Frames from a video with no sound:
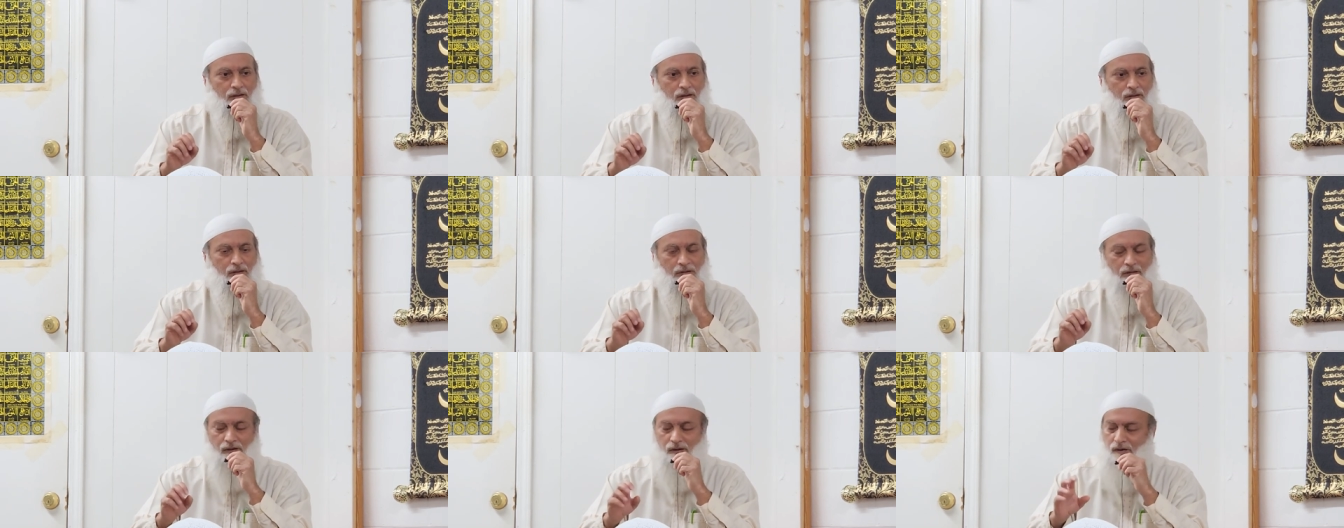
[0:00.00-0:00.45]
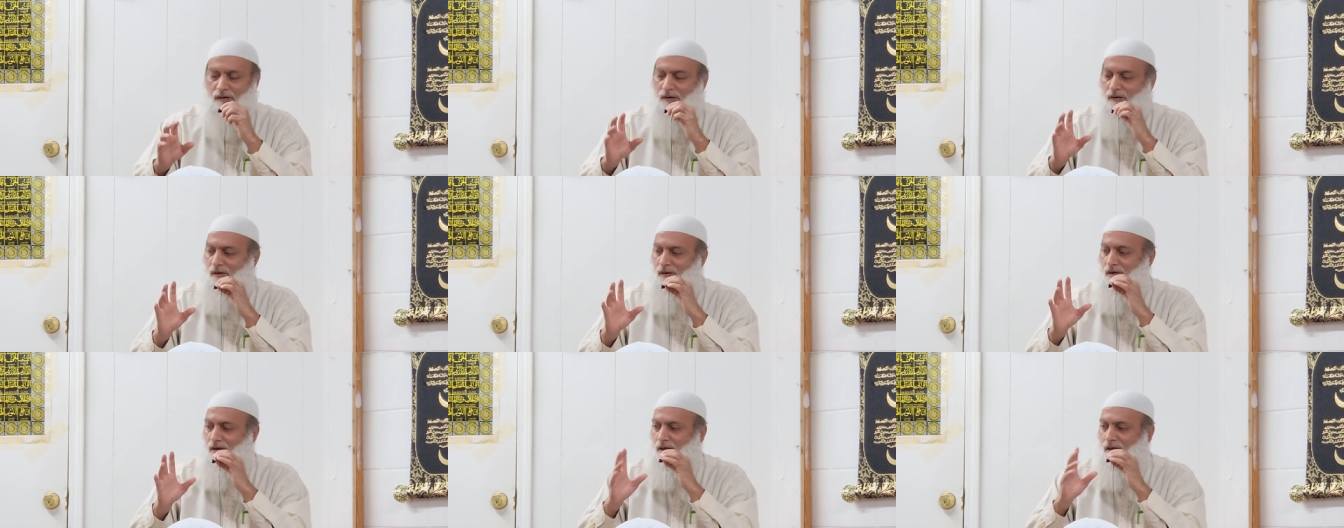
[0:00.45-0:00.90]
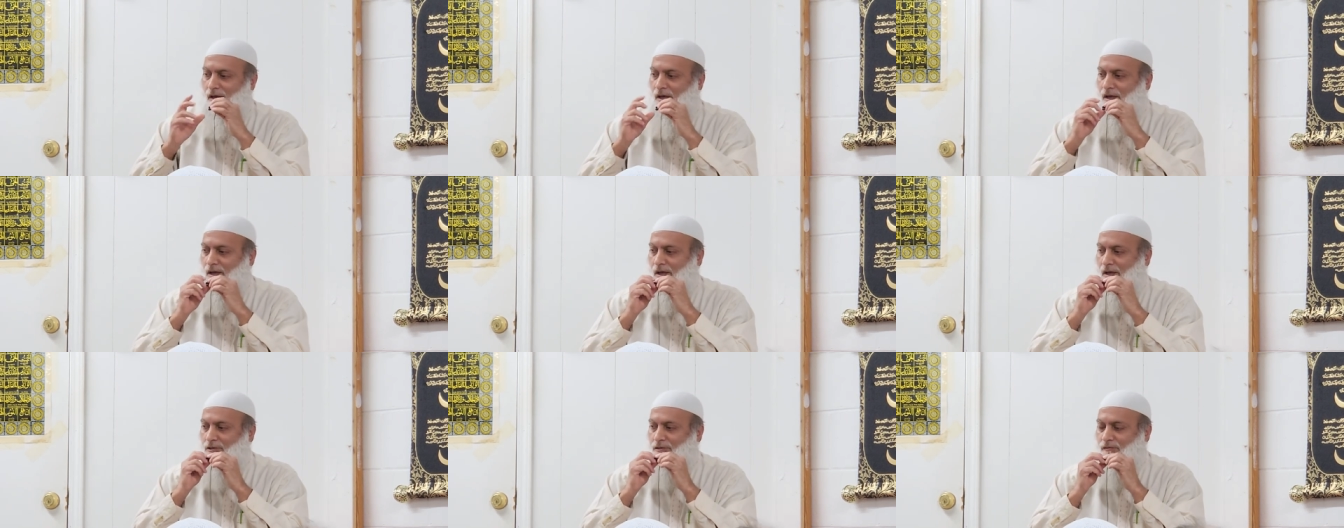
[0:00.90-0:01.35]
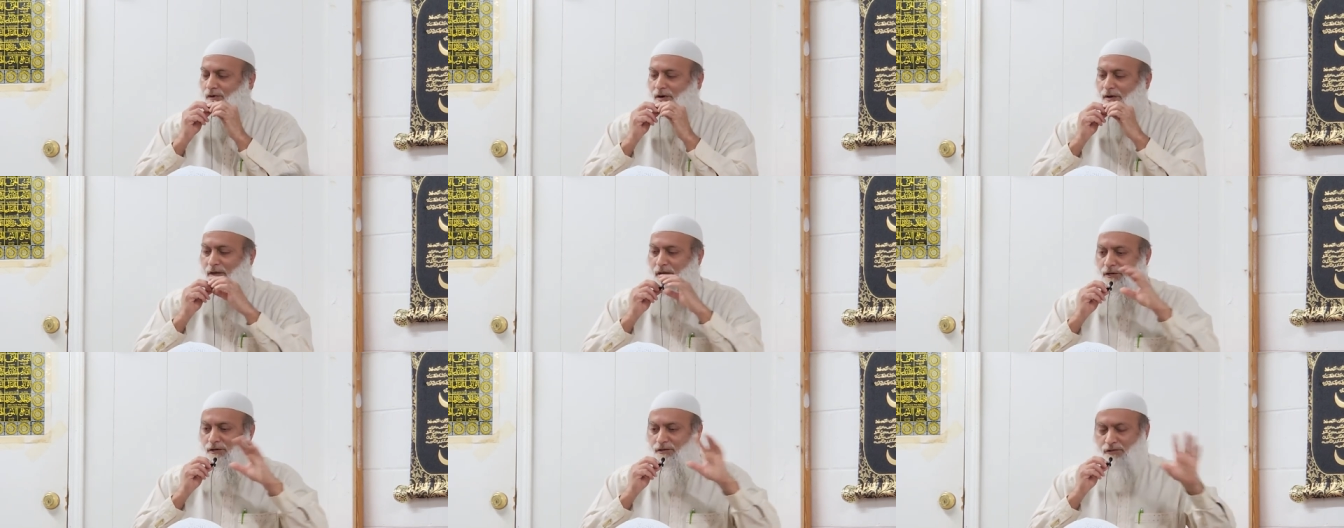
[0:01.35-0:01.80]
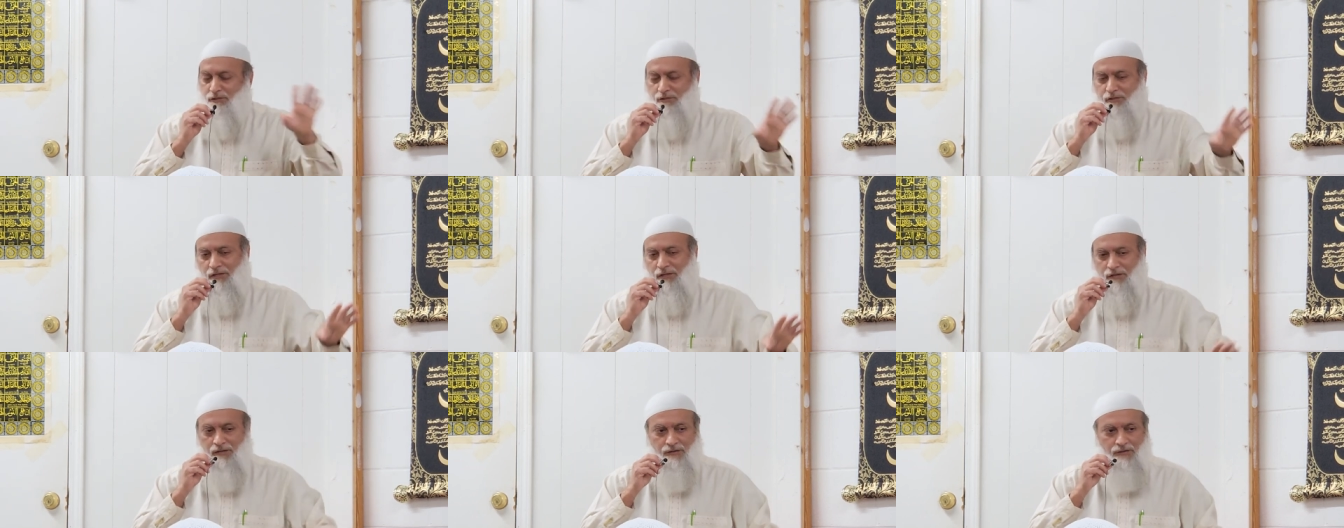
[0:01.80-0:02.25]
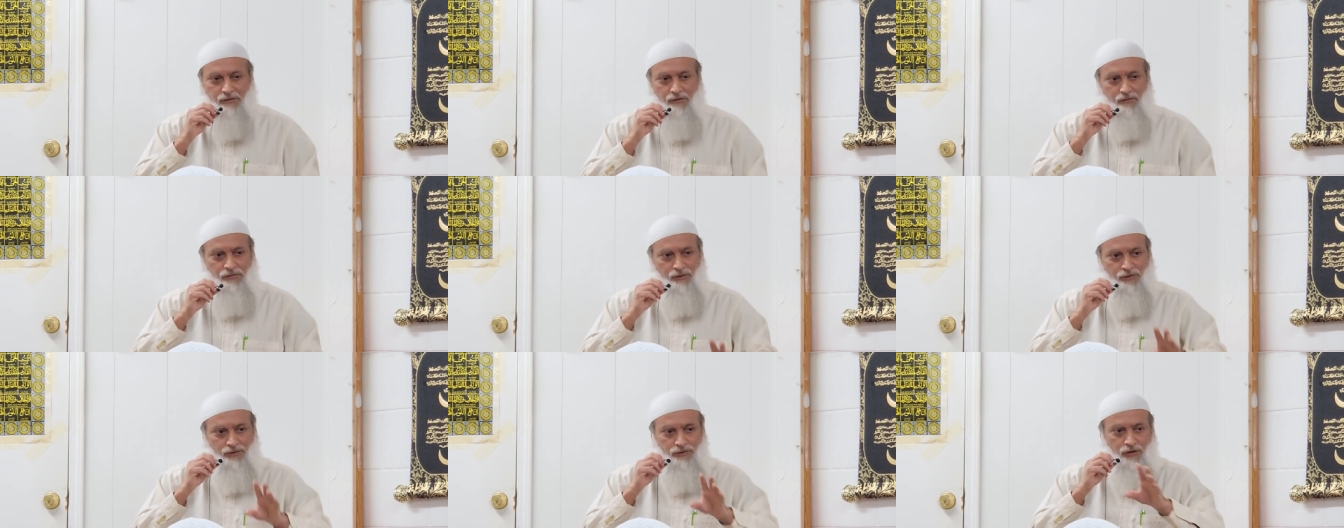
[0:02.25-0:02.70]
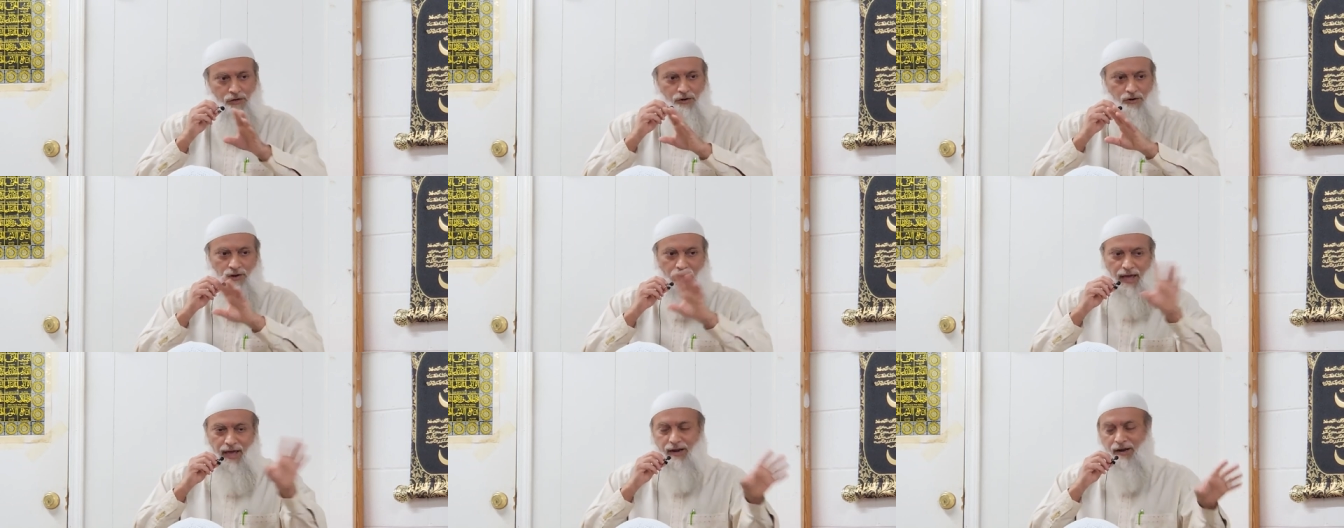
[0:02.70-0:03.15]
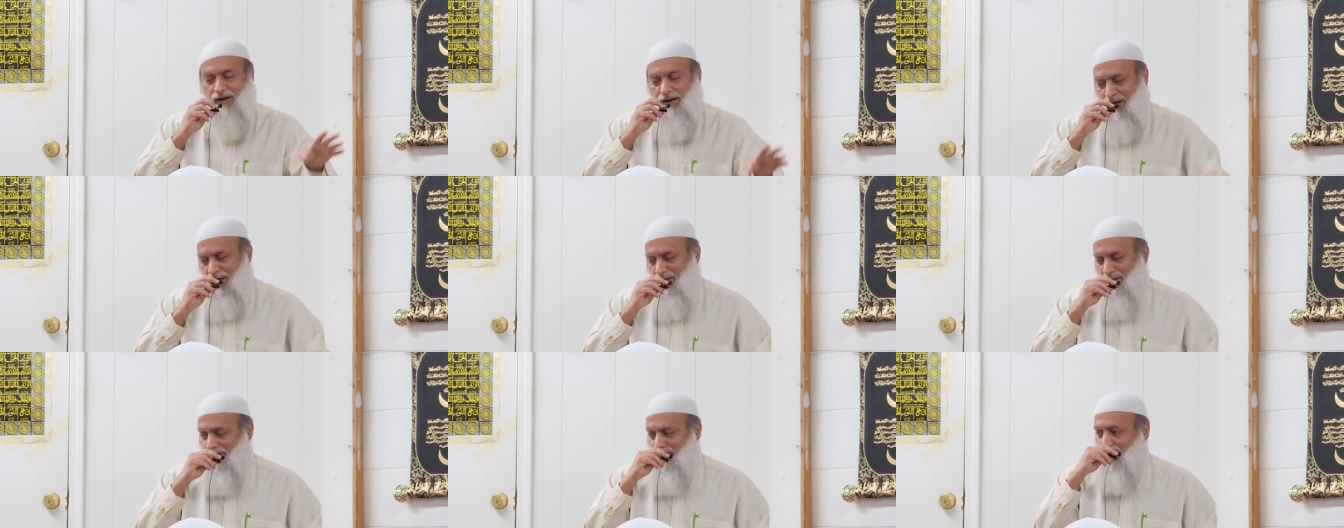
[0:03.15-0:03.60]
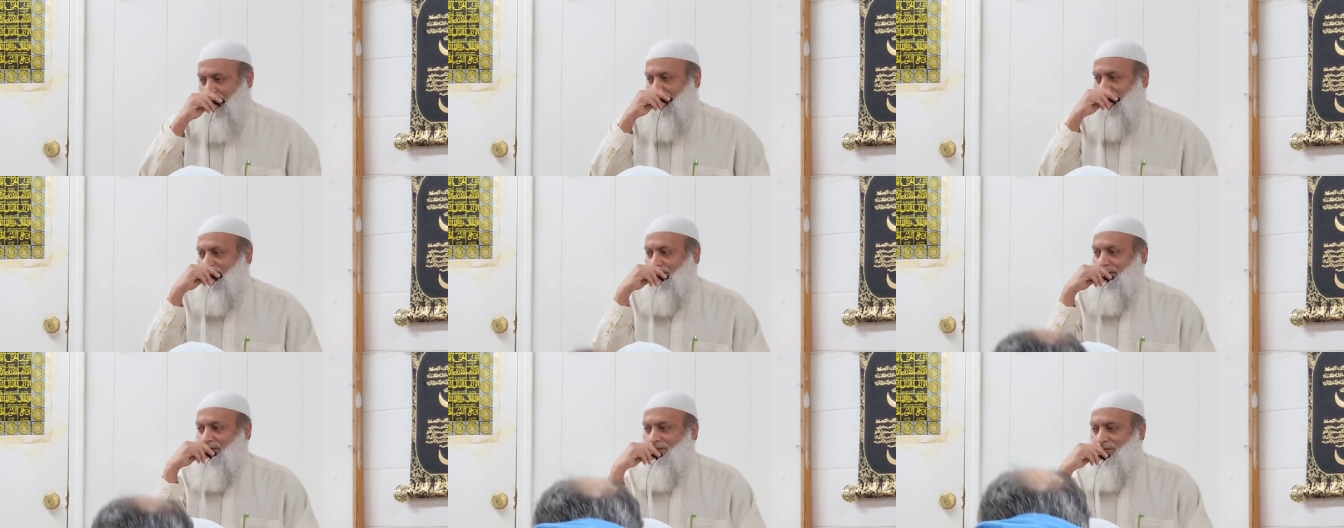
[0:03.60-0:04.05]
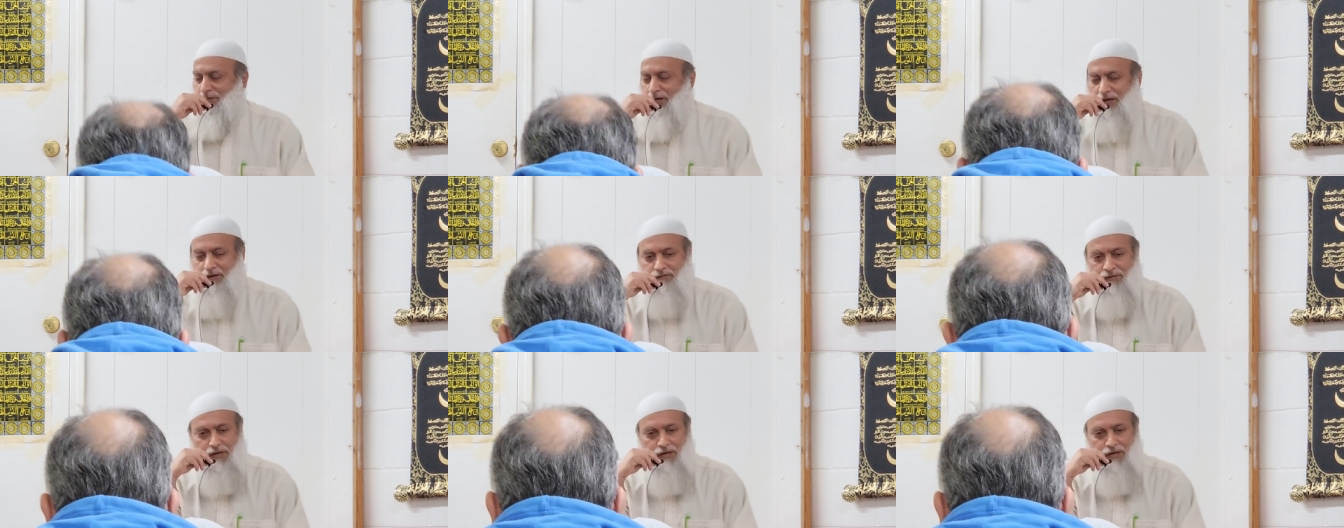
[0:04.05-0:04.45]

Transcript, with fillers: You know, it's very interesting, you know, when you start analyzing all of this stuff.